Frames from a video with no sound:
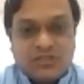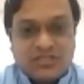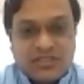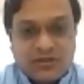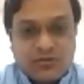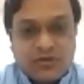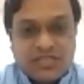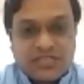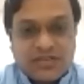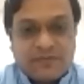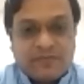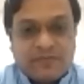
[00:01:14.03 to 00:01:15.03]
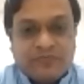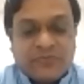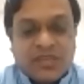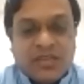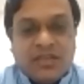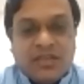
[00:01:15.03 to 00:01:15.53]
the circulation.
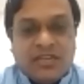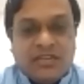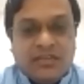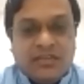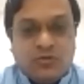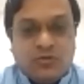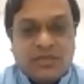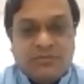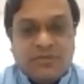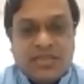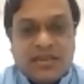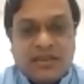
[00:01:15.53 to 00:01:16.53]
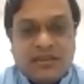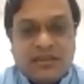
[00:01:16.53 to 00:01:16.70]
In leukemia,